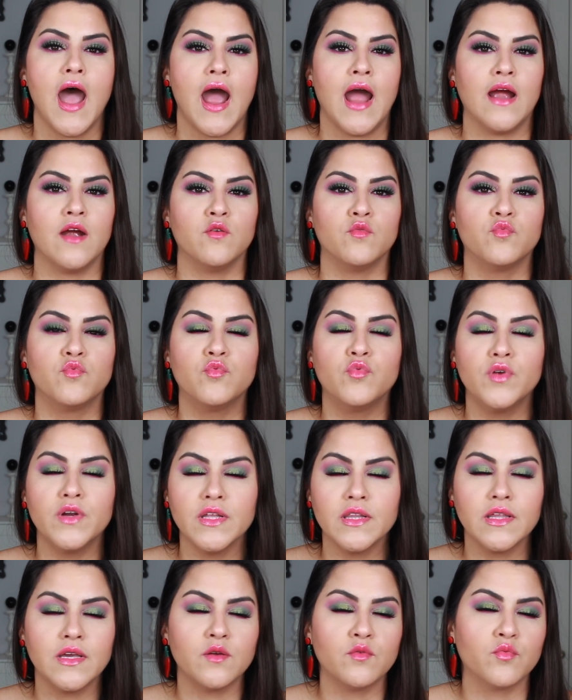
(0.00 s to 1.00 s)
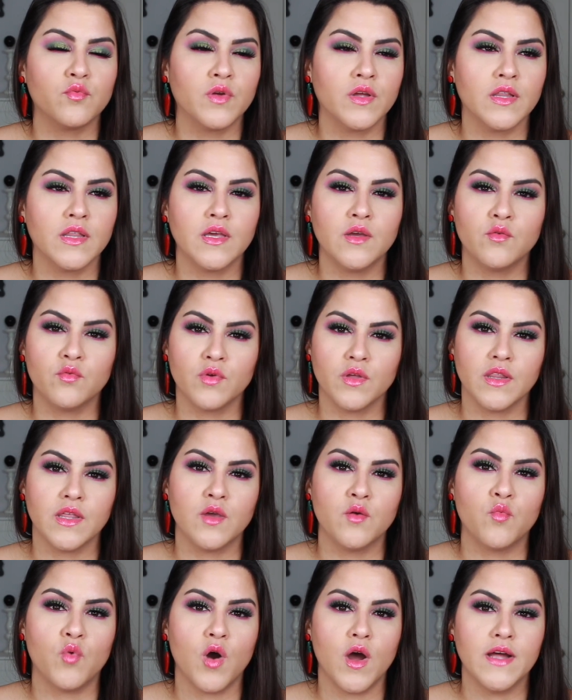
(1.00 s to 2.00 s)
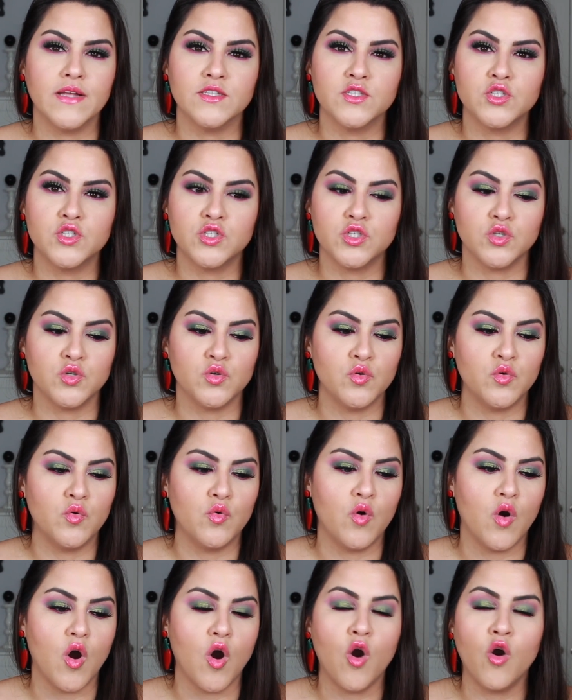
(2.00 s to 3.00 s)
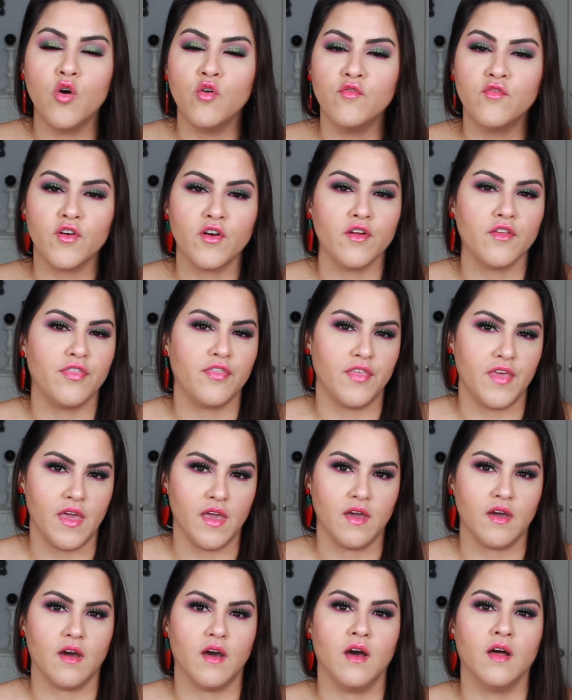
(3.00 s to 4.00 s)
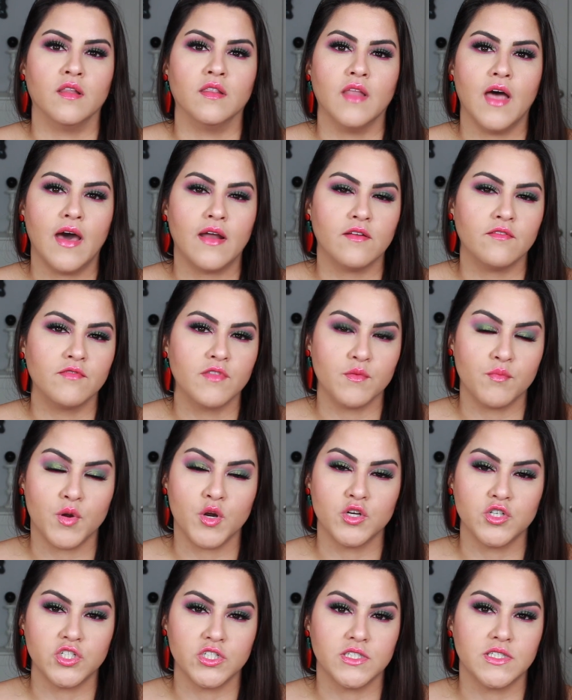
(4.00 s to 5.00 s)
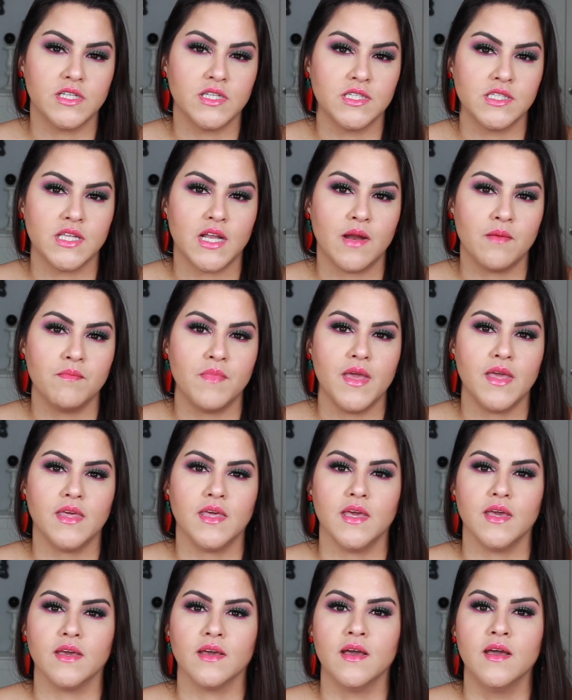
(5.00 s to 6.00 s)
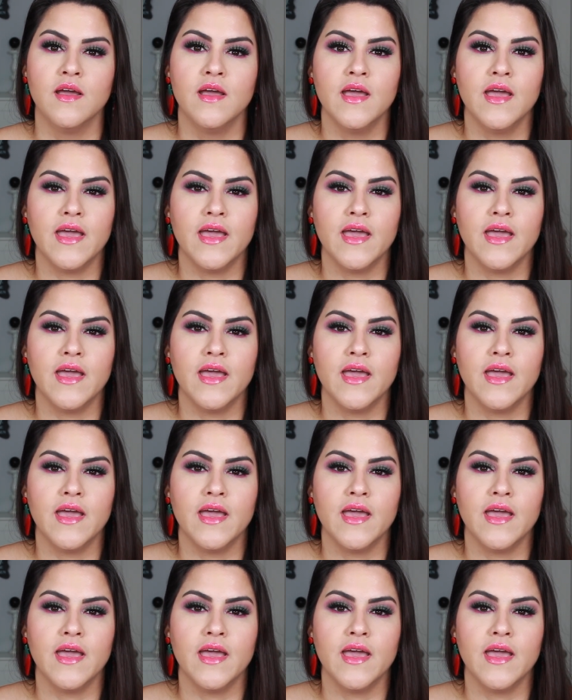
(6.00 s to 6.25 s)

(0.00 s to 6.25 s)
I really, really, really want to overthink a lot of the purchases that I'm making.